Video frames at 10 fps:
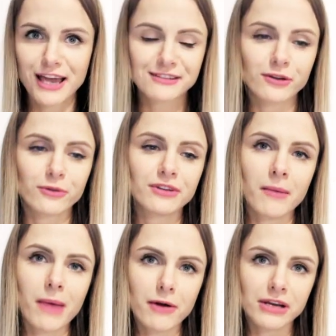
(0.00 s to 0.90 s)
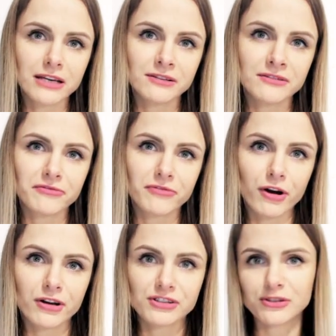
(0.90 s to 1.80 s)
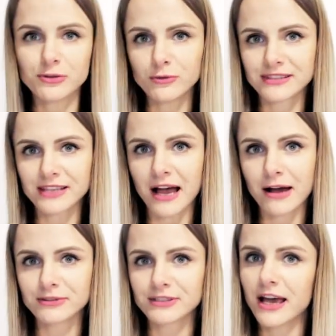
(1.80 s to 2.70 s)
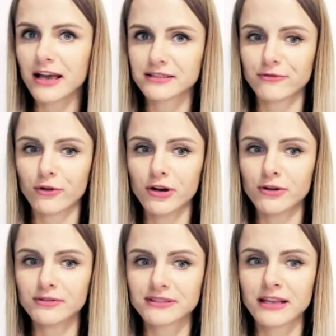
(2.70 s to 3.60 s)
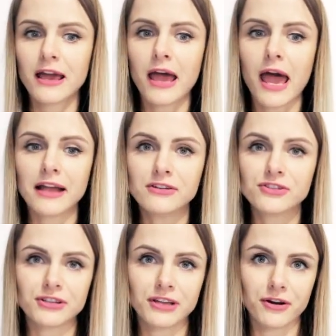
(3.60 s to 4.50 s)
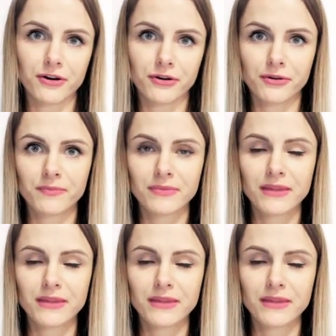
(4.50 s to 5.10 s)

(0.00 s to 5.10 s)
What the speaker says: So the American version would sound as follows: engineer,